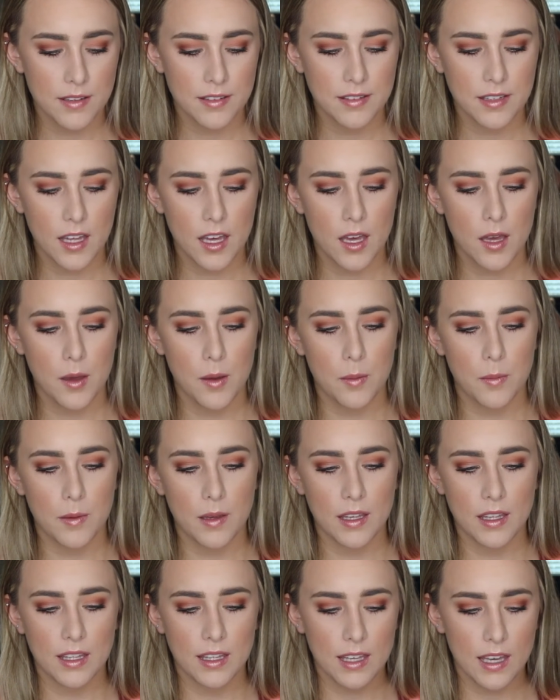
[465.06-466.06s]
some
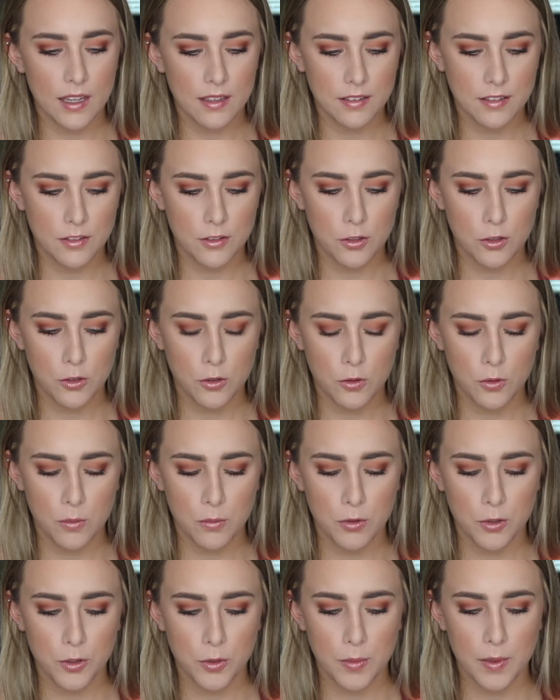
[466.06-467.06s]
Yes To
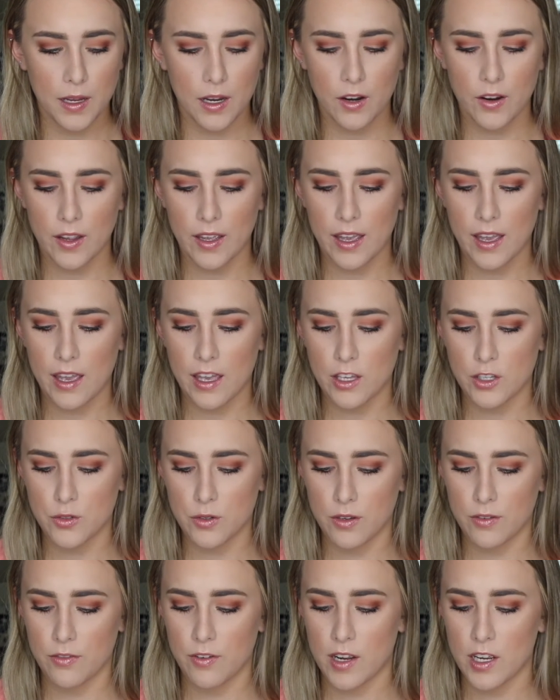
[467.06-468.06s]
Blueberry Age
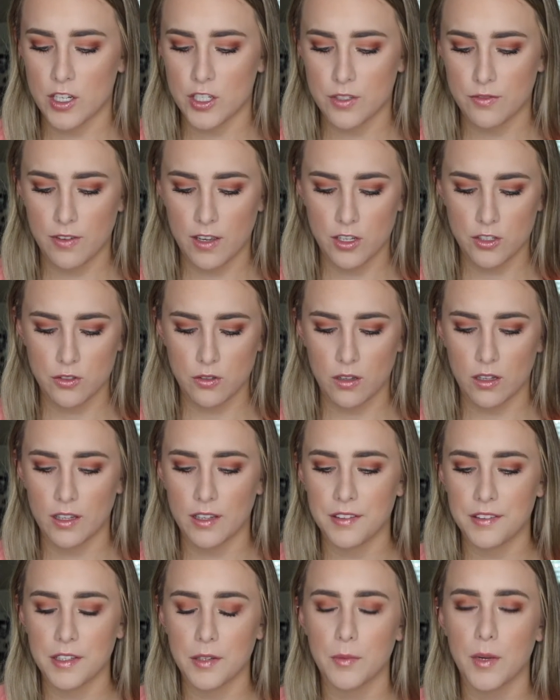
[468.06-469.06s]
Refresh Facial
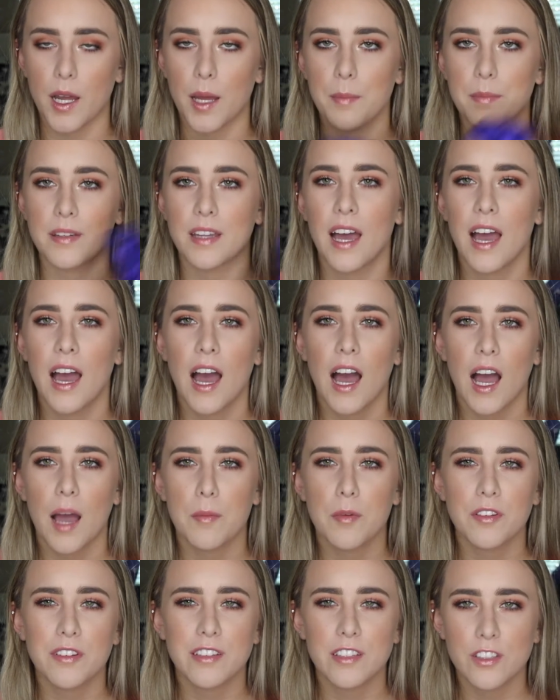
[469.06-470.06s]
Cleansing Wipes. I
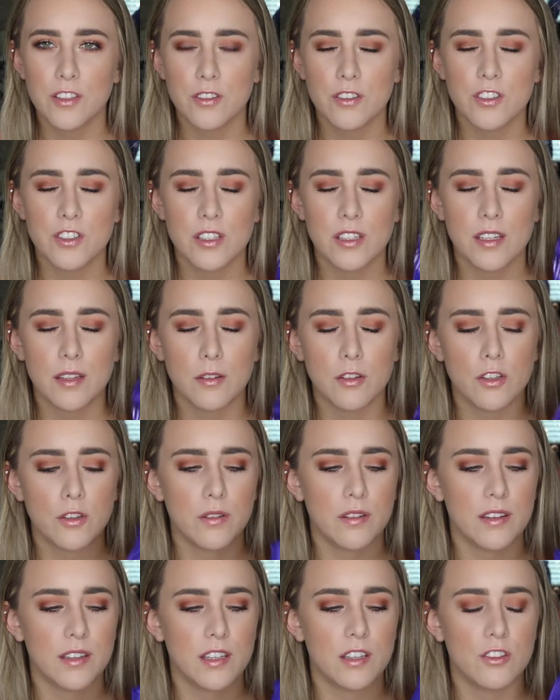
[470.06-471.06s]
mostly use
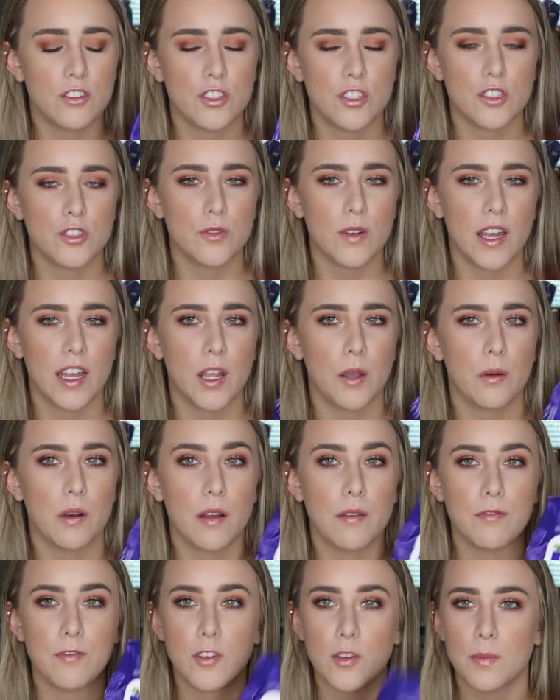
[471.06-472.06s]
these just right here when
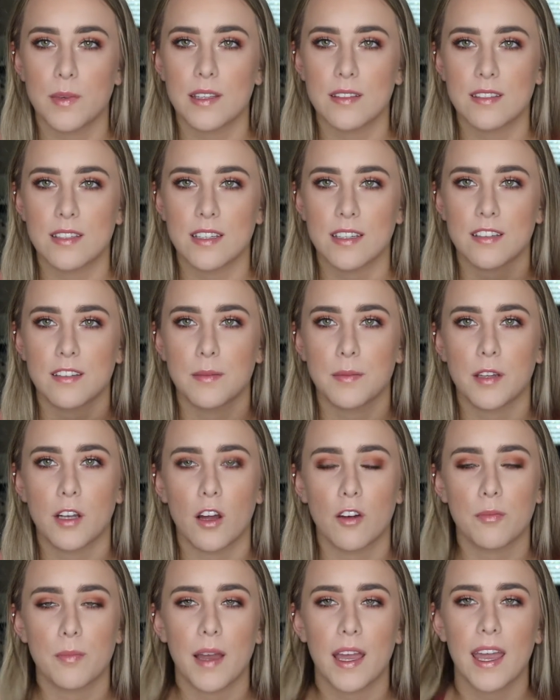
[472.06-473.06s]
I'm filming to get something
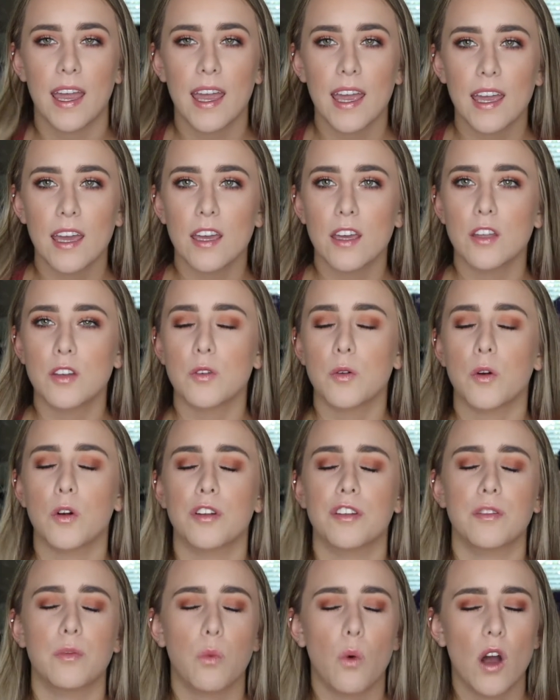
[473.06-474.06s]
off my hand or
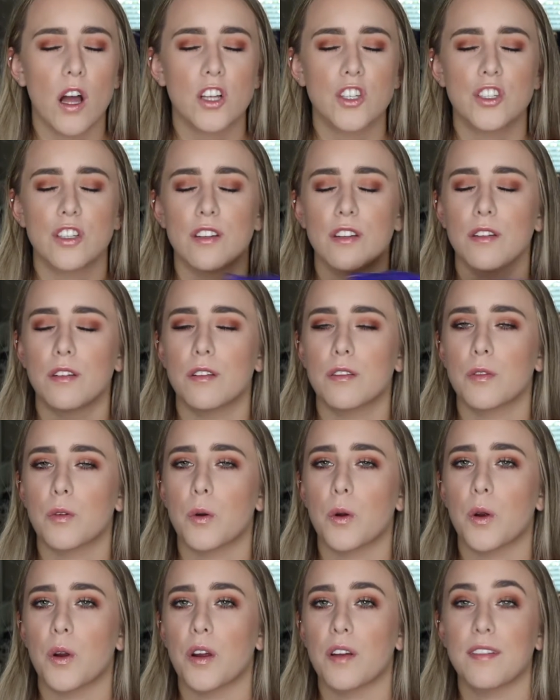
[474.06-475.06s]
swatches
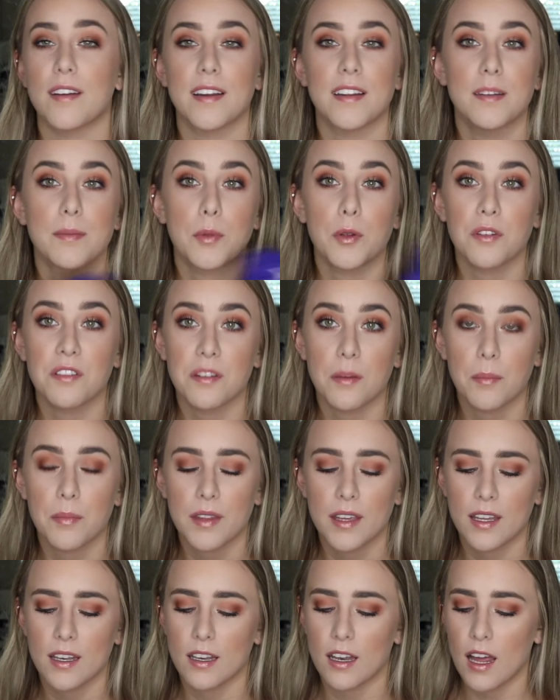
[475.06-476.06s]
or if I spill
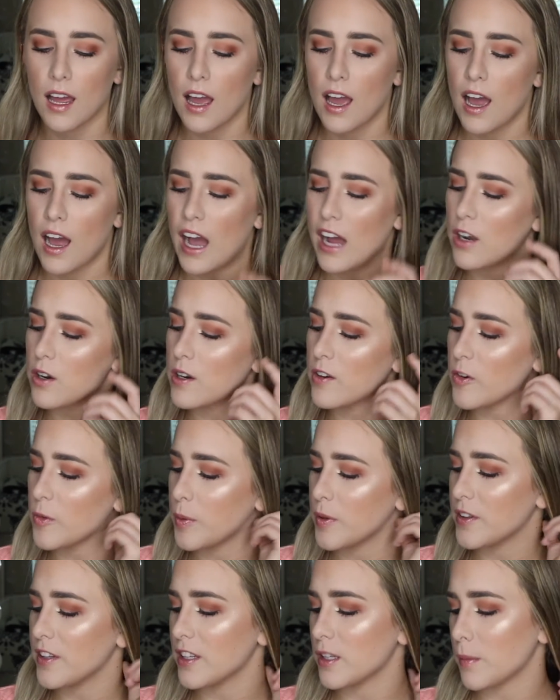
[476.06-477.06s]
something. I don't ever
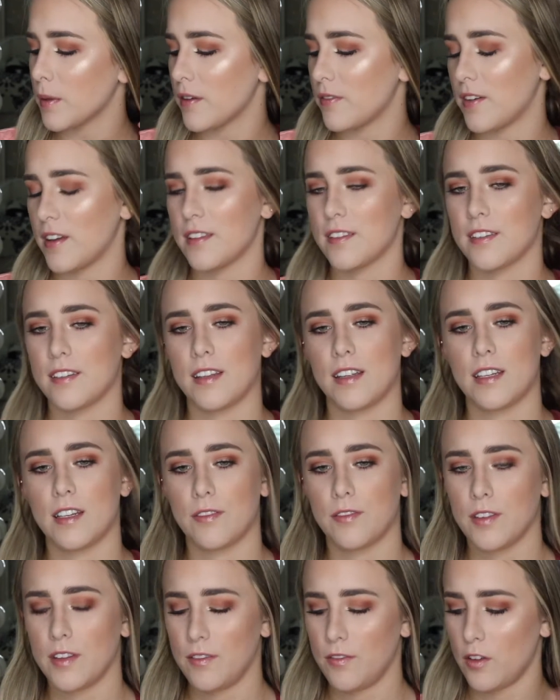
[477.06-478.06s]
put these on my face because I
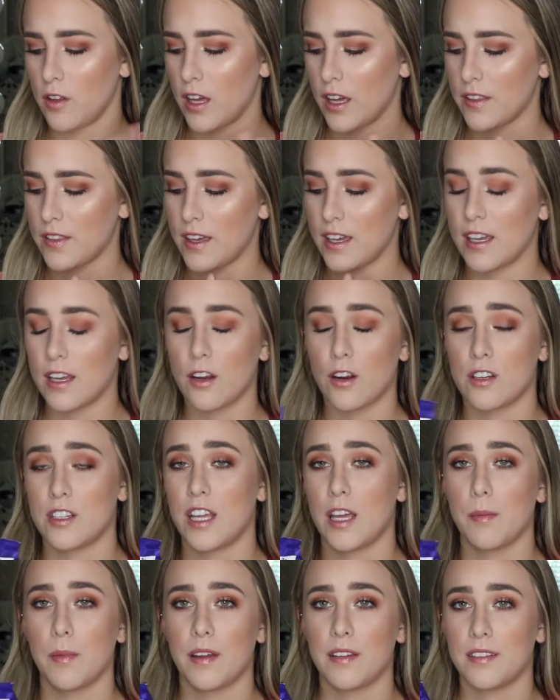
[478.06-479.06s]
definitely feel like they
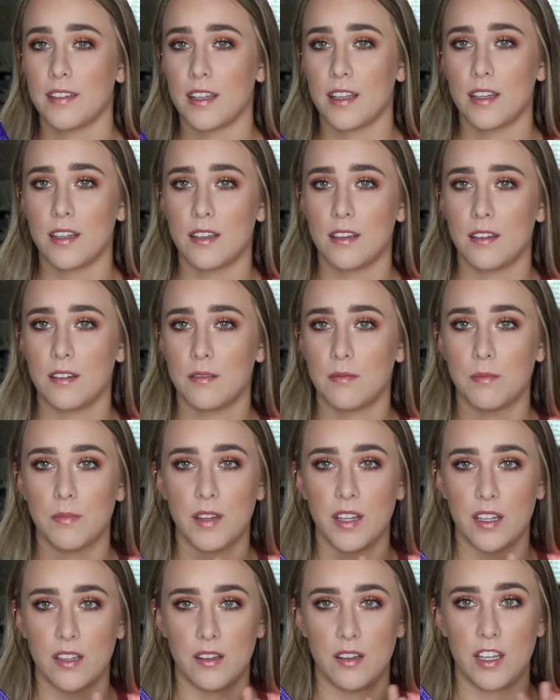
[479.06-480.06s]
irritate my skin
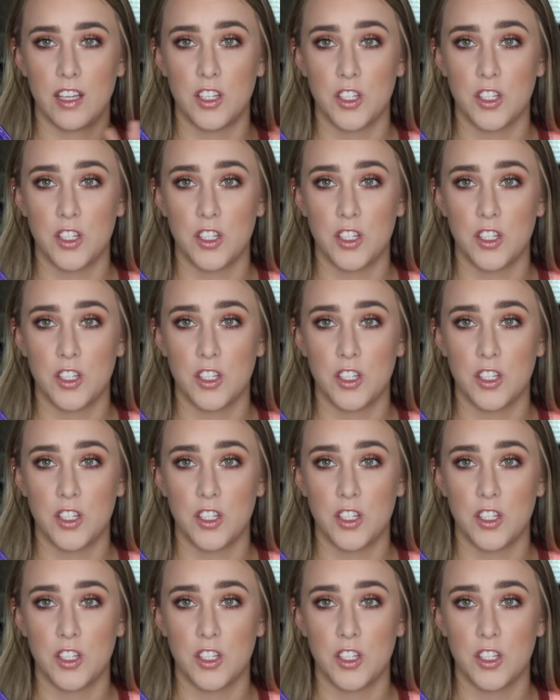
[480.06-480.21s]
than they